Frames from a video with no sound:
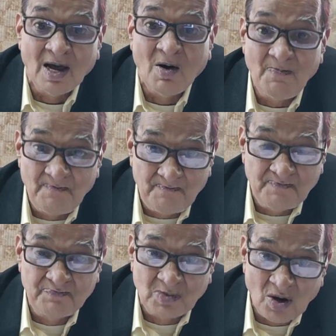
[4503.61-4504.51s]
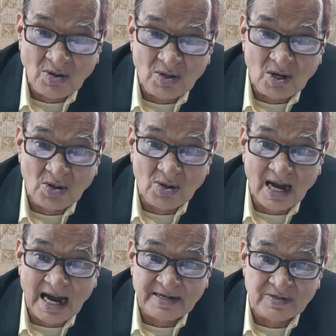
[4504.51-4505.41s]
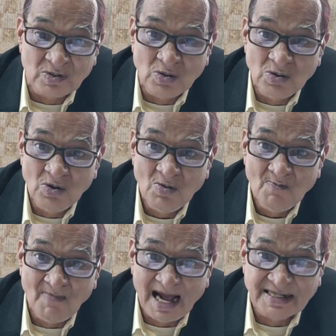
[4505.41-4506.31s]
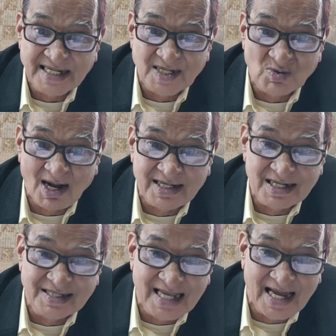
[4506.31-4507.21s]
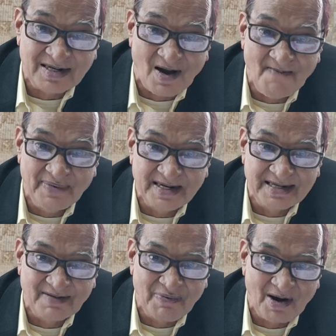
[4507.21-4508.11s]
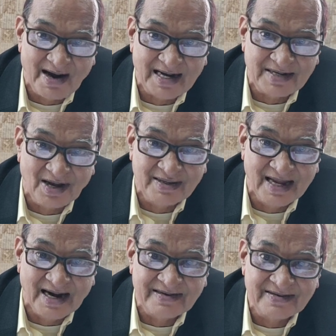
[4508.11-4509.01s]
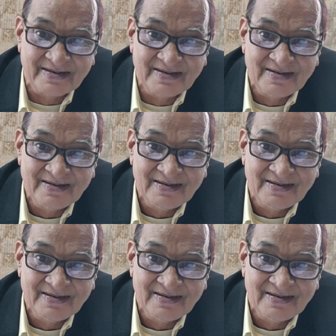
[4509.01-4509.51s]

Now, Coca Cola had to match it. What is their competing product on that?